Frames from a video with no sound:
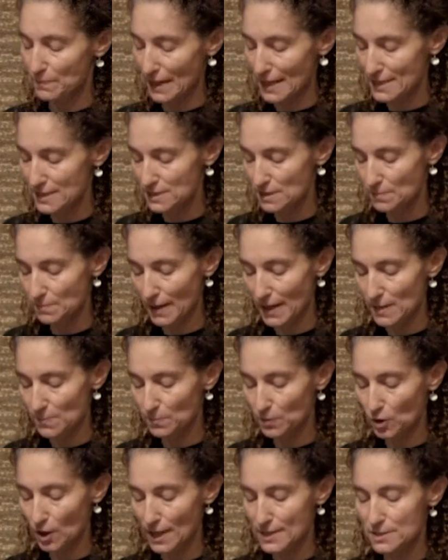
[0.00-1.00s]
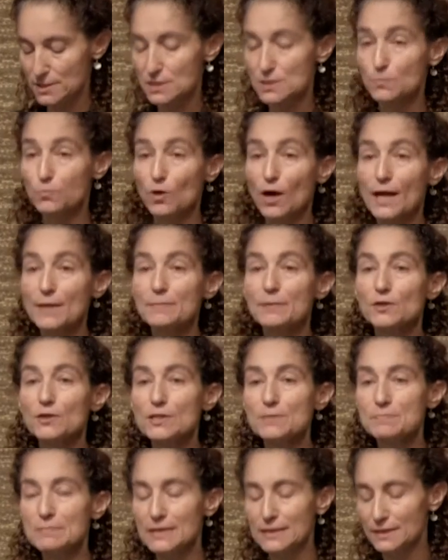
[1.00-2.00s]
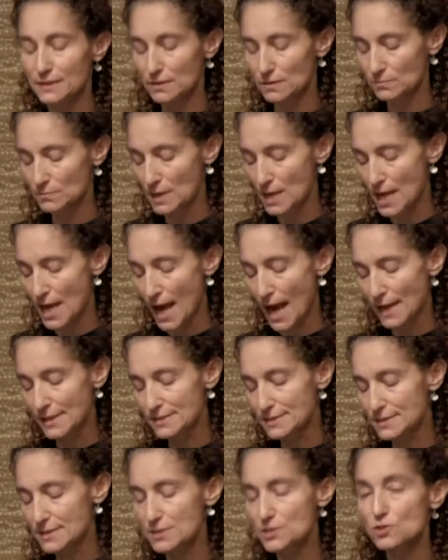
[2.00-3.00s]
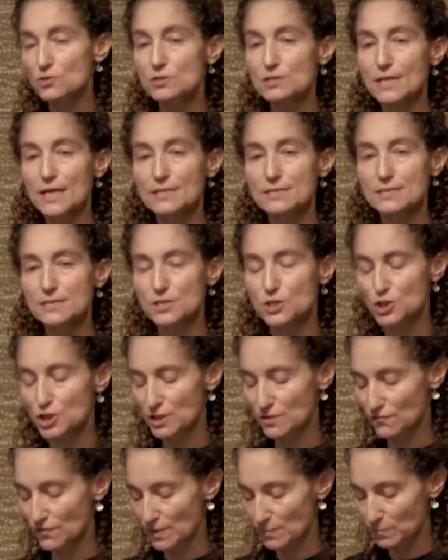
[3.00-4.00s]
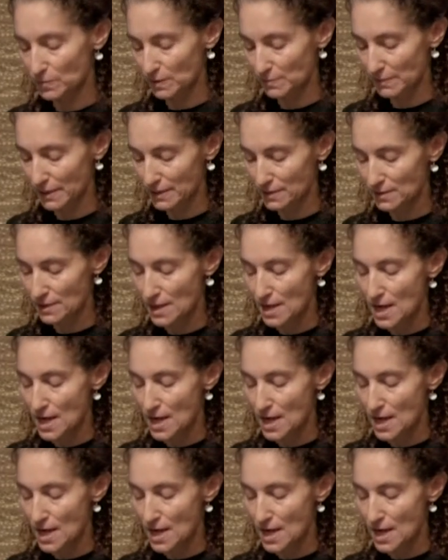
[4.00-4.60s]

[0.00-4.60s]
painted paper as his primary medium and scissors as his chief implement,